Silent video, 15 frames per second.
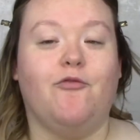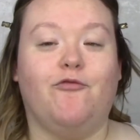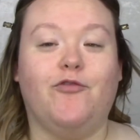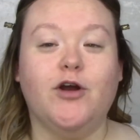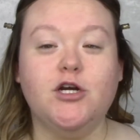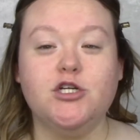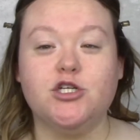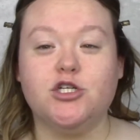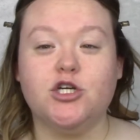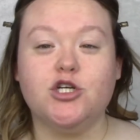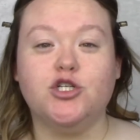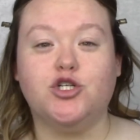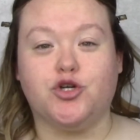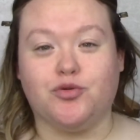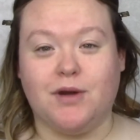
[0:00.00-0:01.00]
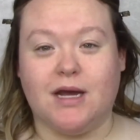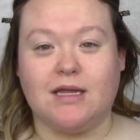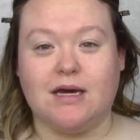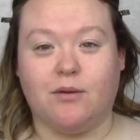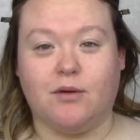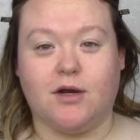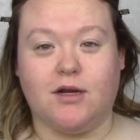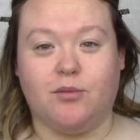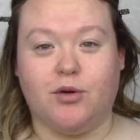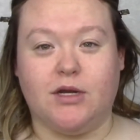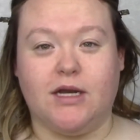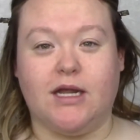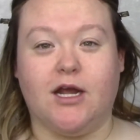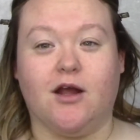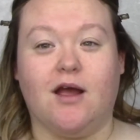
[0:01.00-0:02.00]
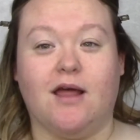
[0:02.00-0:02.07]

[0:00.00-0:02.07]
First trick that we're going to put in here,